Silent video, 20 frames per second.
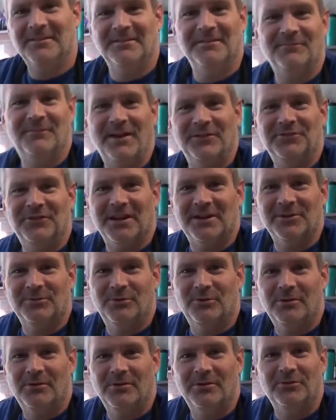Five-second
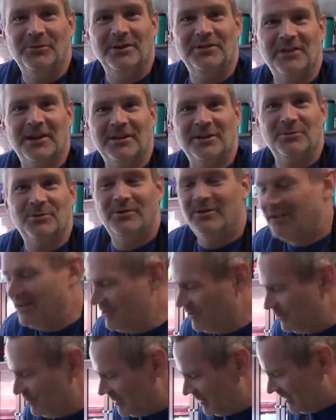roll? 3-second roll? I
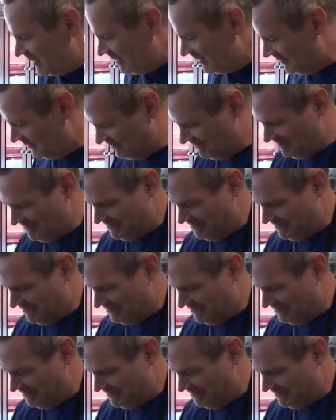don't know what it is.